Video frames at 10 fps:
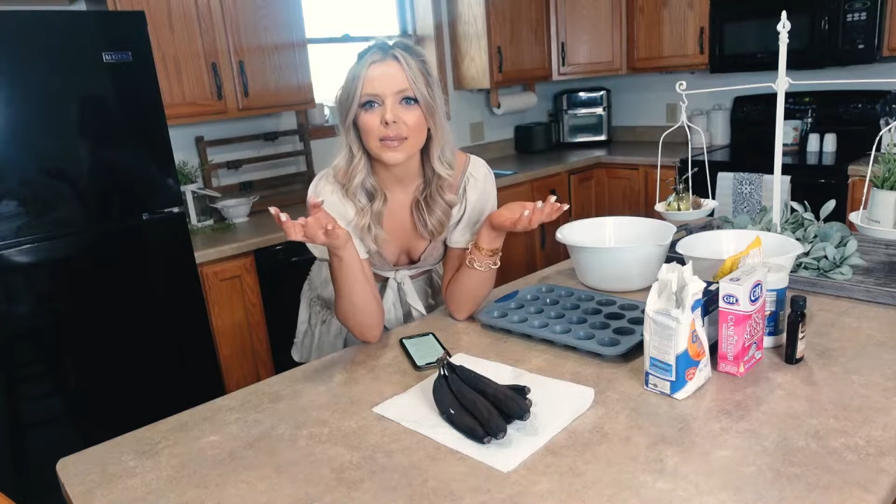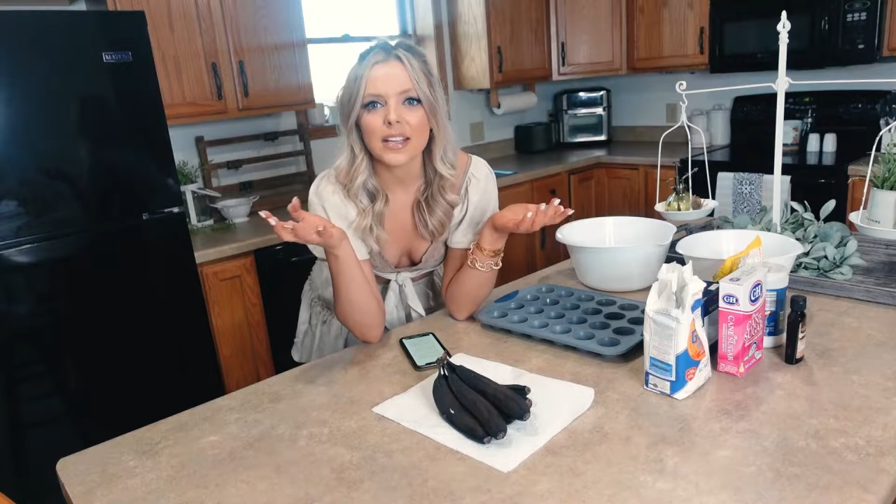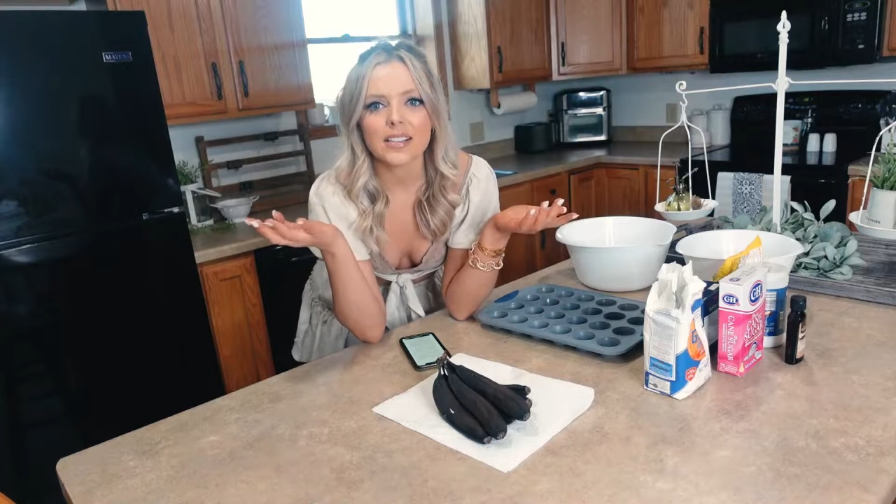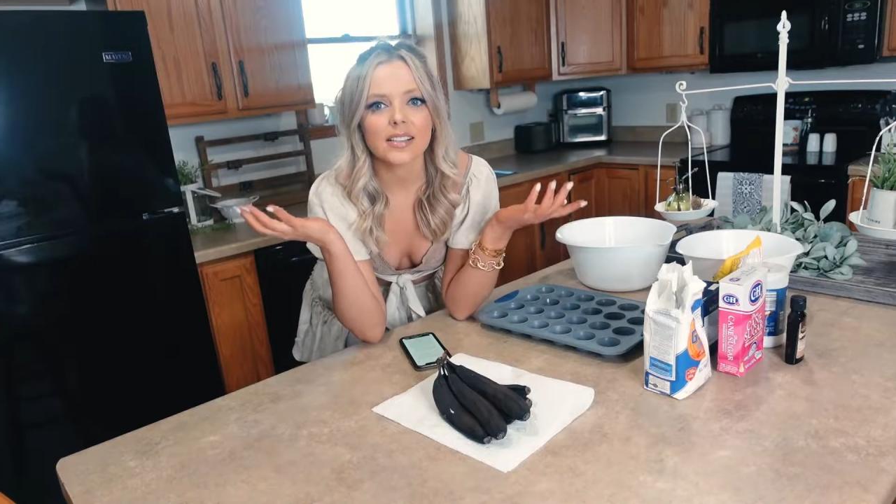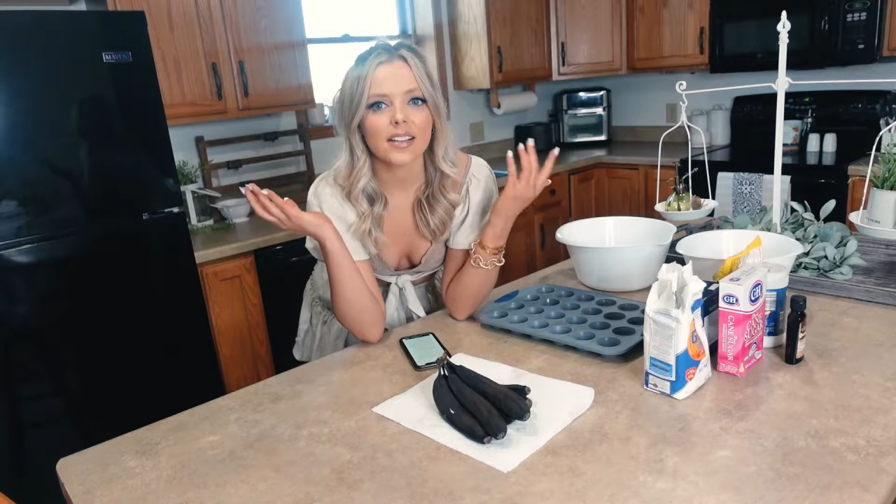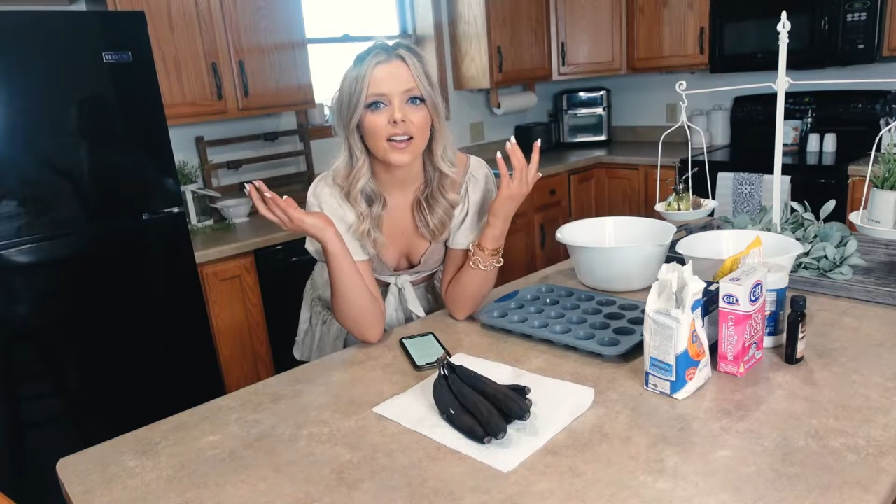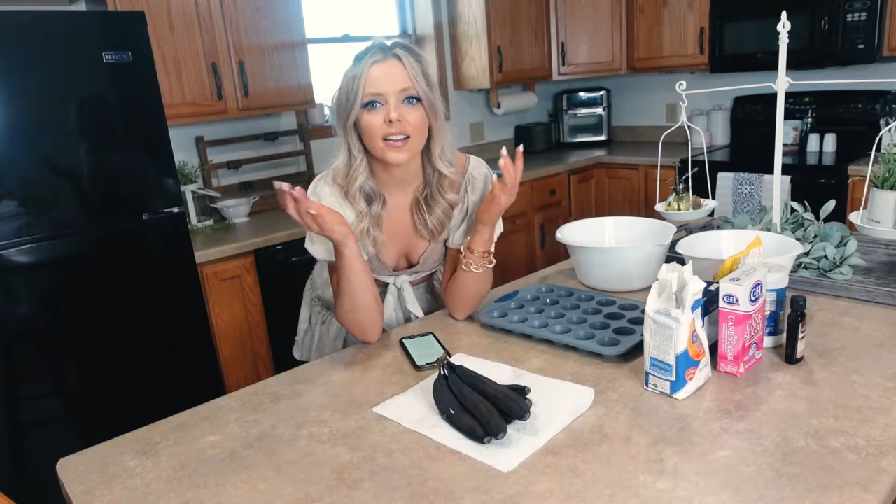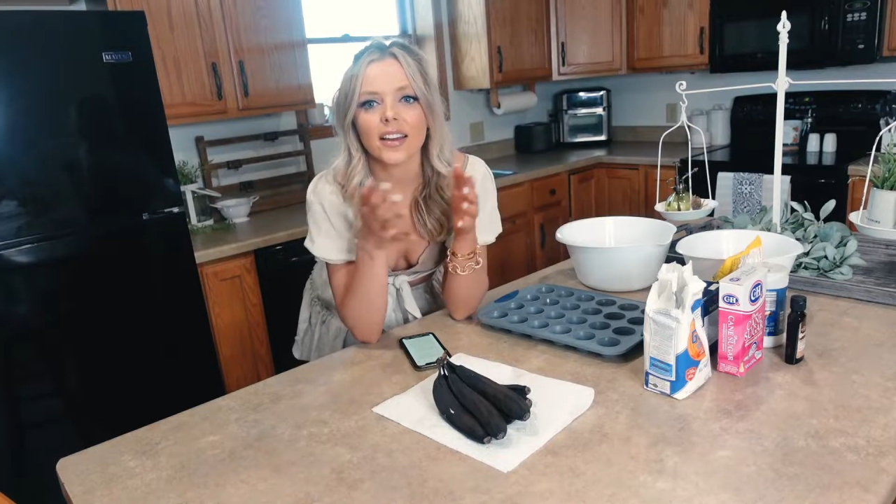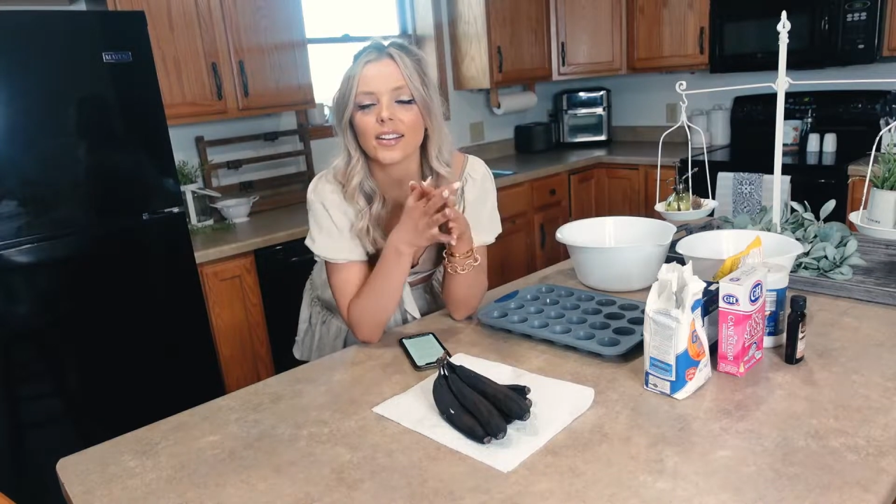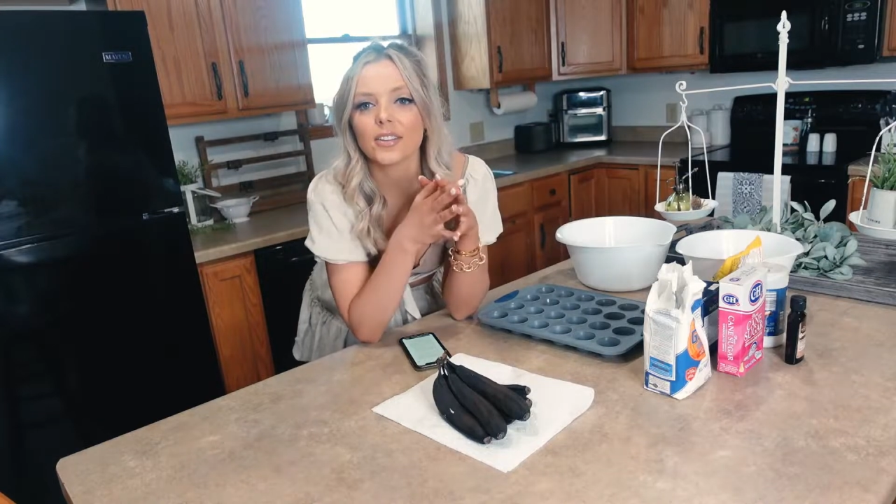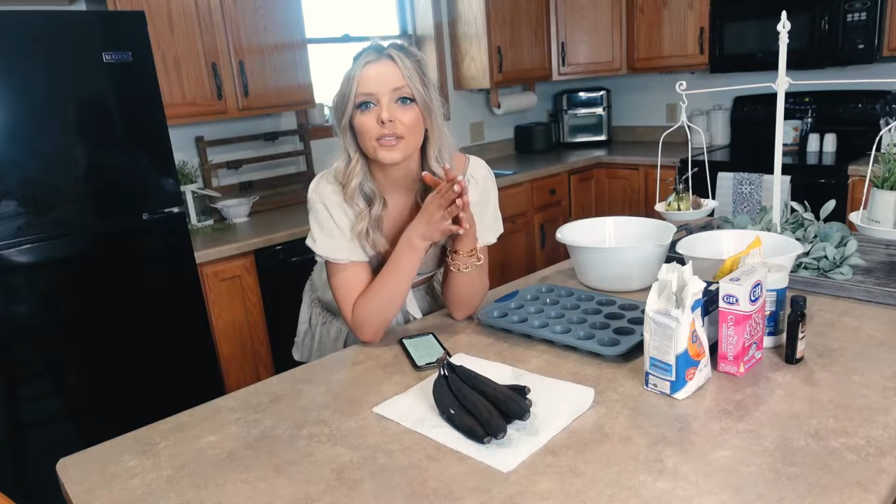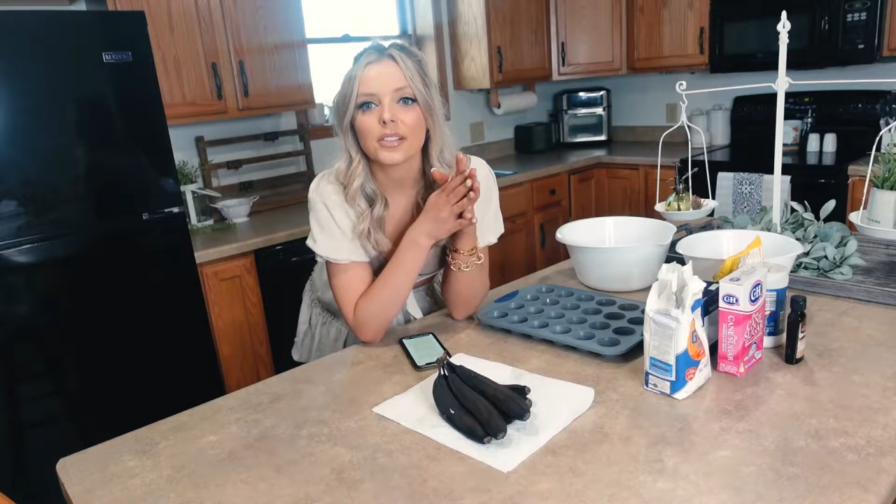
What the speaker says: Basically, all I gotta do